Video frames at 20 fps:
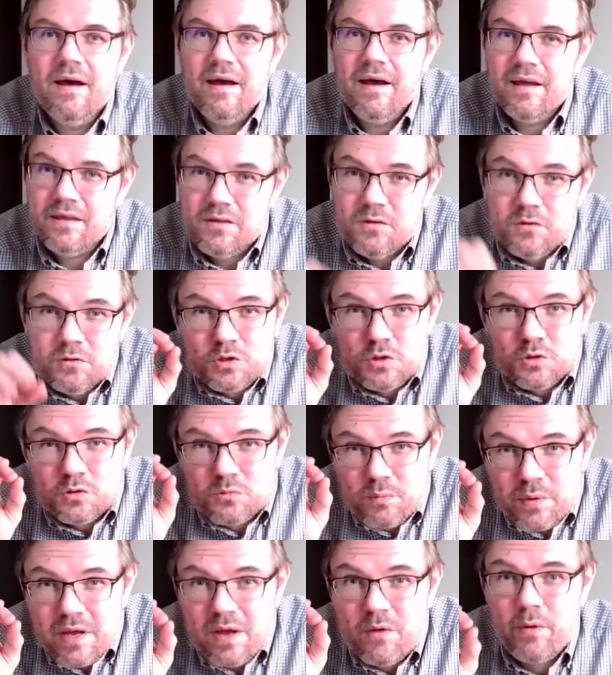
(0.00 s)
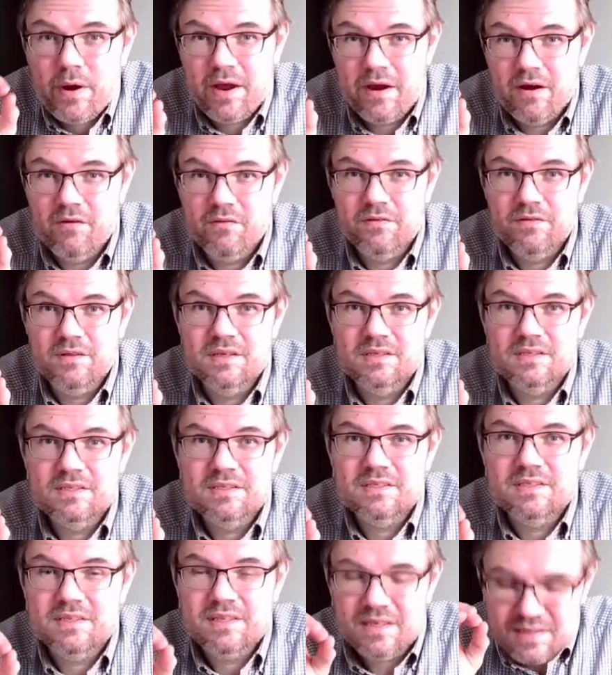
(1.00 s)
you should be aware of this.
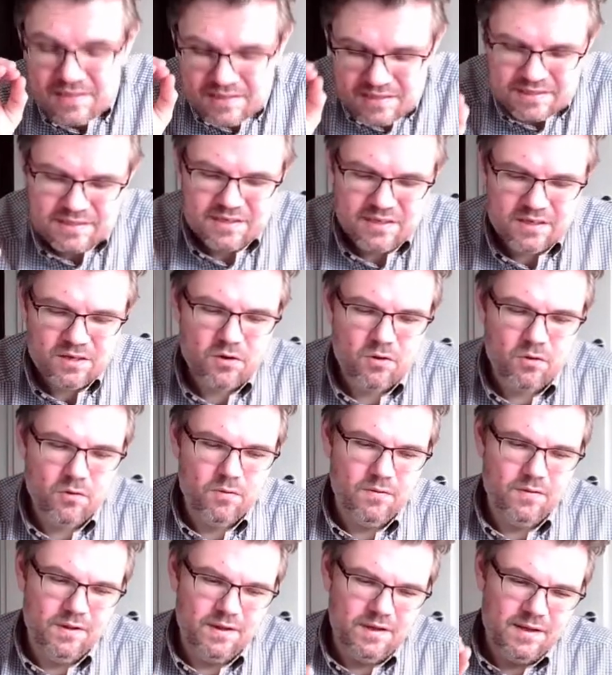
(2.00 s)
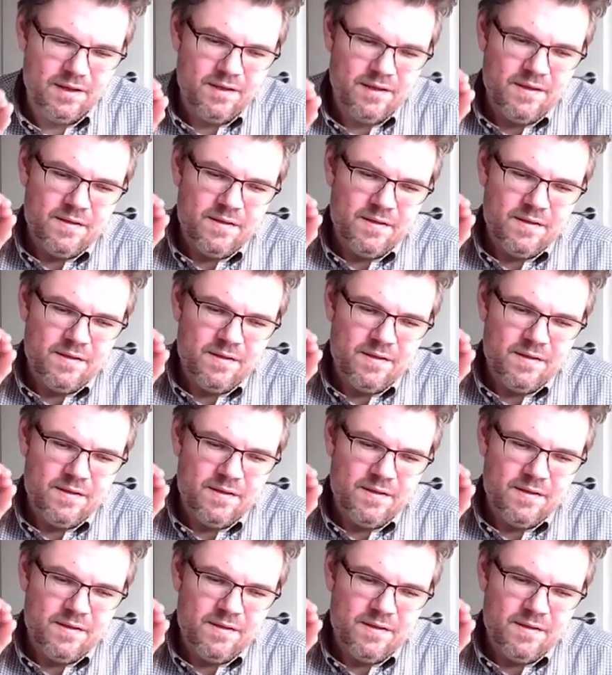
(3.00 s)
This is the goal. Yeah?